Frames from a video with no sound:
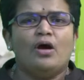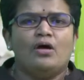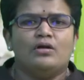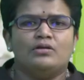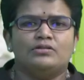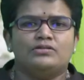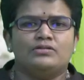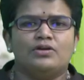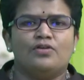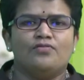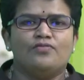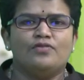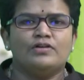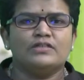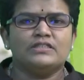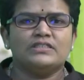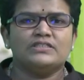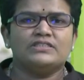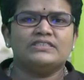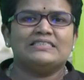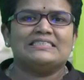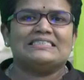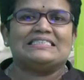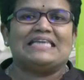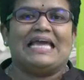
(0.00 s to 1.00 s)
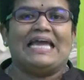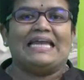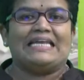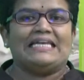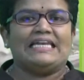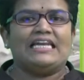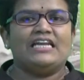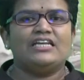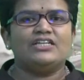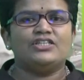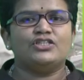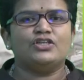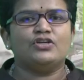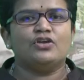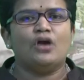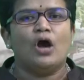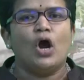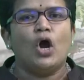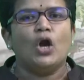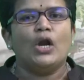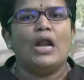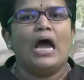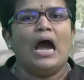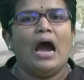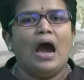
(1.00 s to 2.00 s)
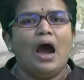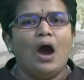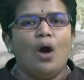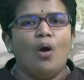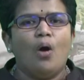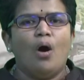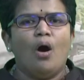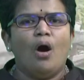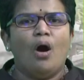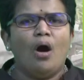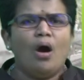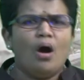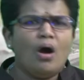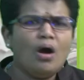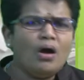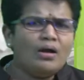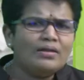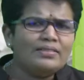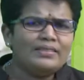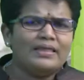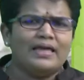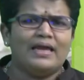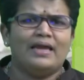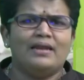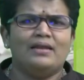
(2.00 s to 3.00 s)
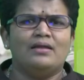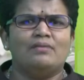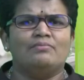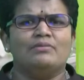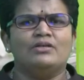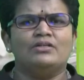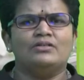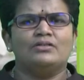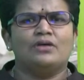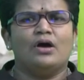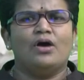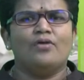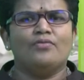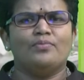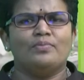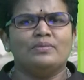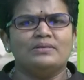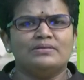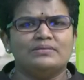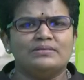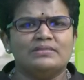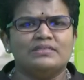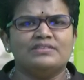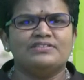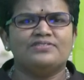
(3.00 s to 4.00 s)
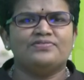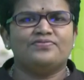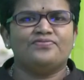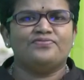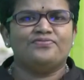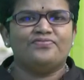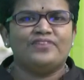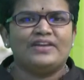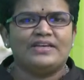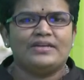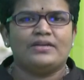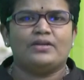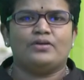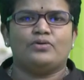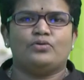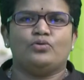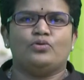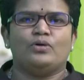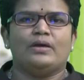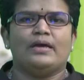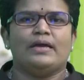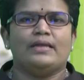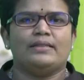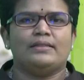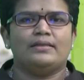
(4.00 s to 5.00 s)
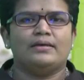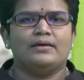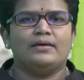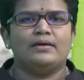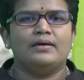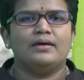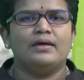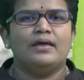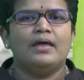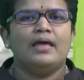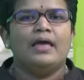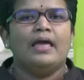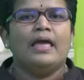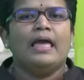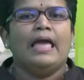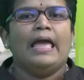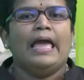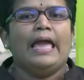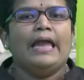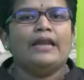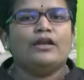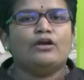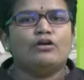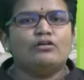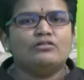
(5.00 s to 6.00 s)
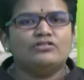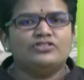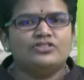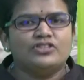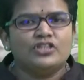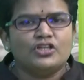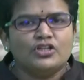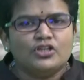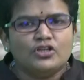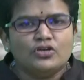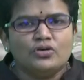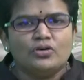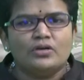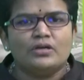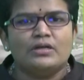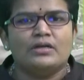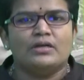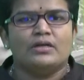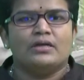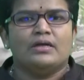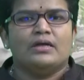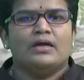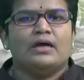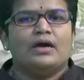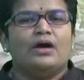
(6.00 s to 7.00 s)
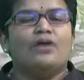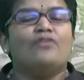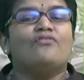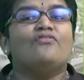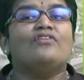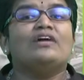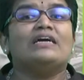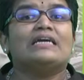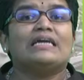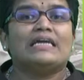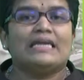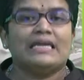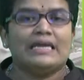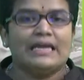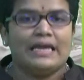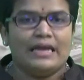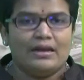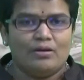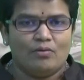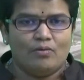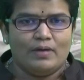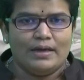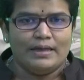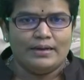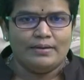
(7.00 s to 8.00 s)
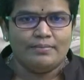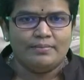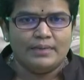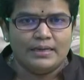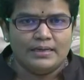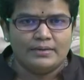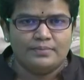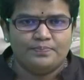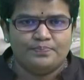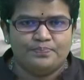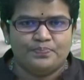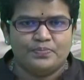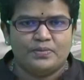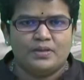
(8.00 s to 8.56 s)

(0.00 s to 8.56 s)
also focuses attention on how all the elements of business fit together and constitute a working environment.